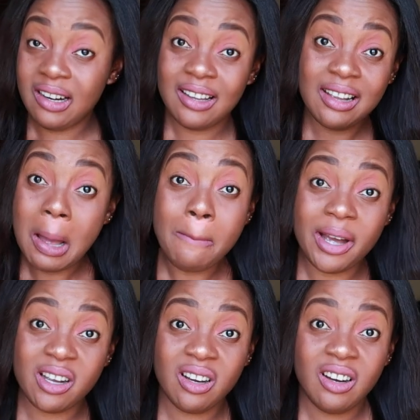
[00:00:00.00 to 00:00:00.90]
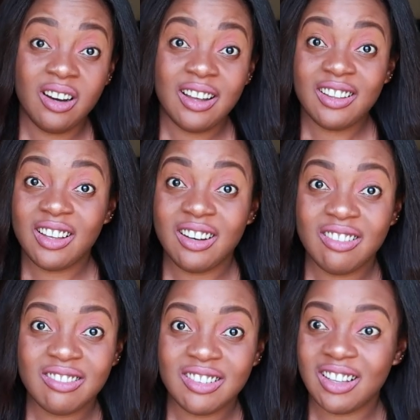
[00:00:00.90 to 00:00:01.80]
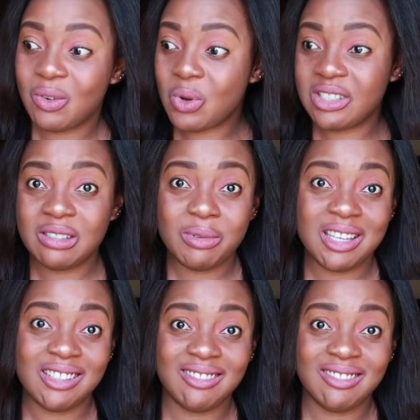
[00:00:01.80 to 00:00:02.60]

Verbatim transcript: And I come back, and then, you know, uh, once he's be,